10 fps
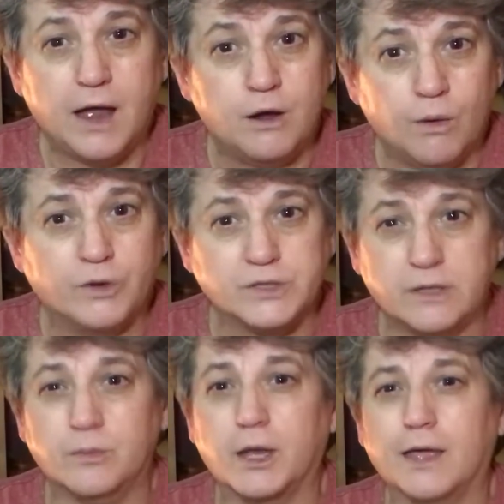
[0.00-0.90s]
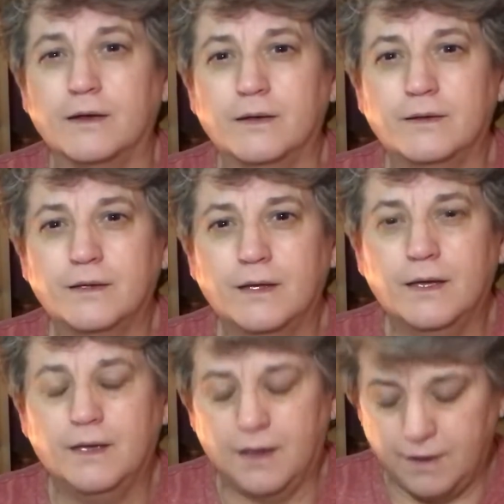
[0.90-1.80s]
know I'll see them again.
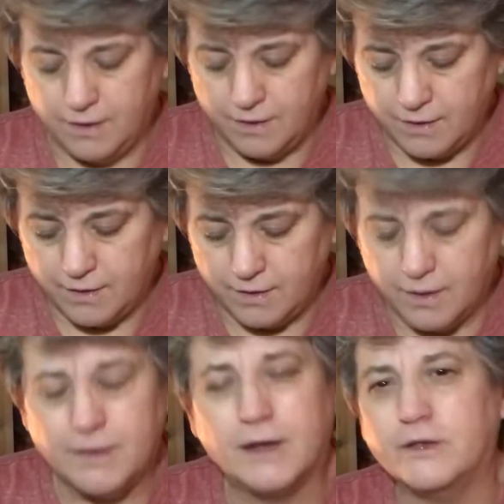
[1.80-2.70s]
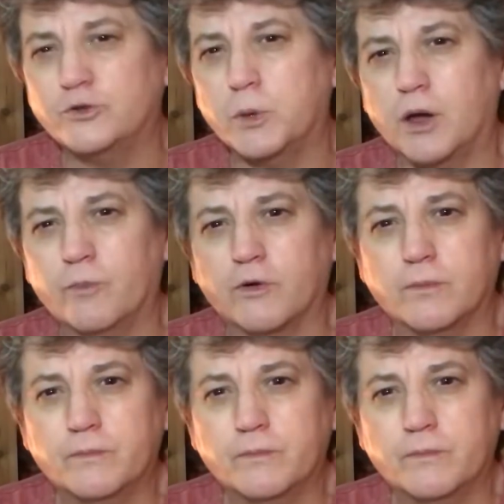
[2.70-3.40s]
And that gives me comfort.